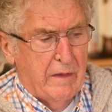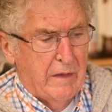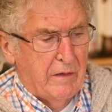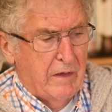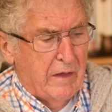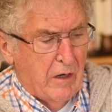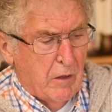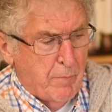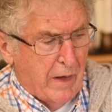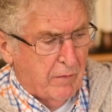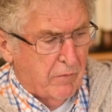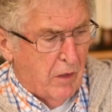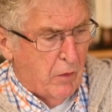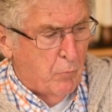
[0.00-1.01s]
in our
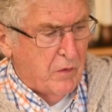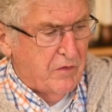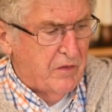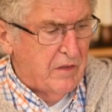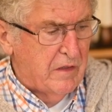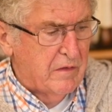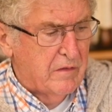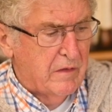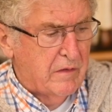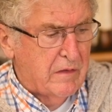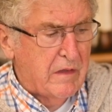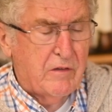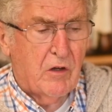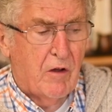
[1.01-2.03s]
background, we see that the
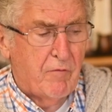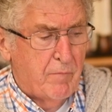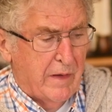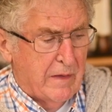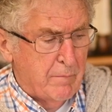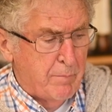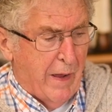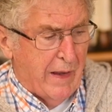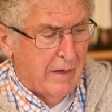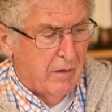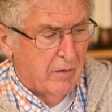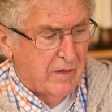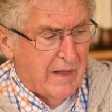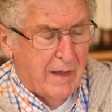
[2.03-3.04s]
Intergovernmental Panel
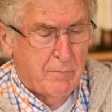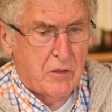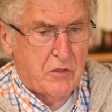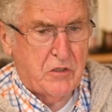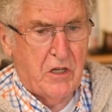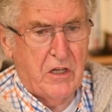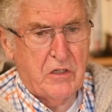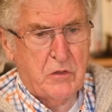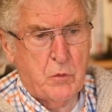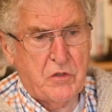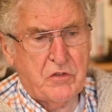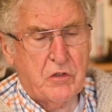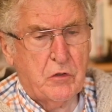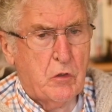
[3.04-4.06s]
on Climate Change, which
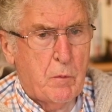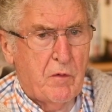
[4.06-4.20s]
is a group of